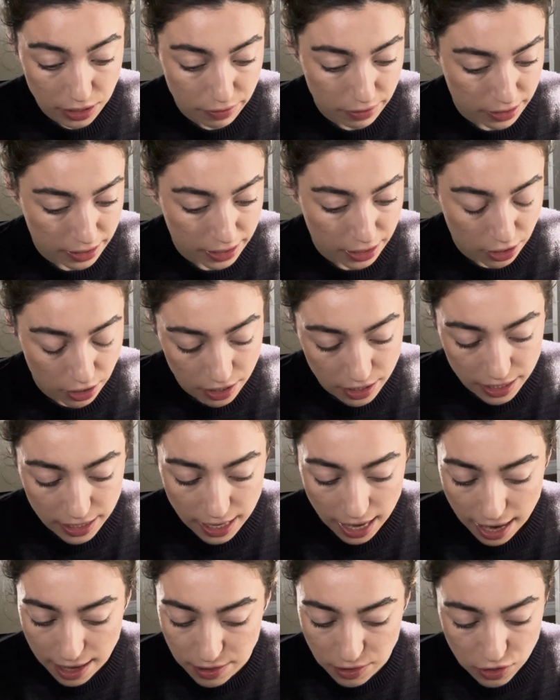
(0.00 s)
really good,
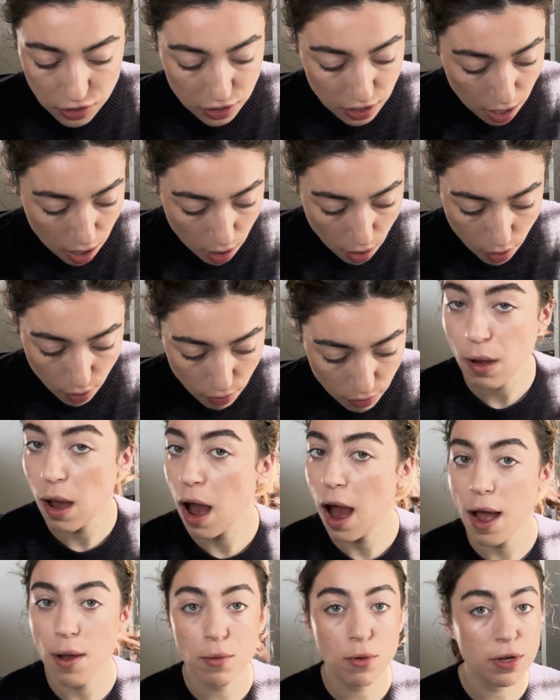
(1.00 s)
and so
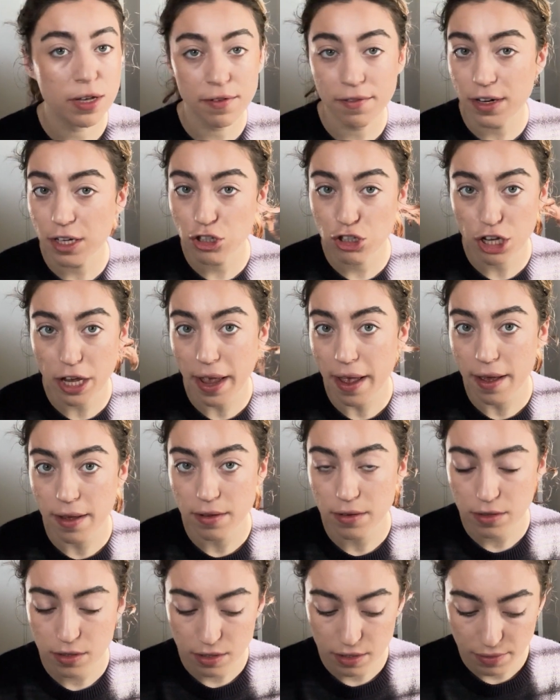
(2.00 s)
I will give it a
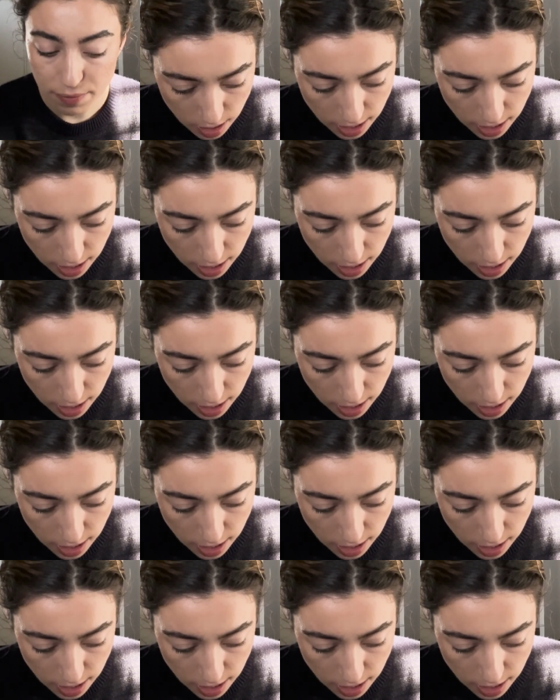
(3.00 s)
chance.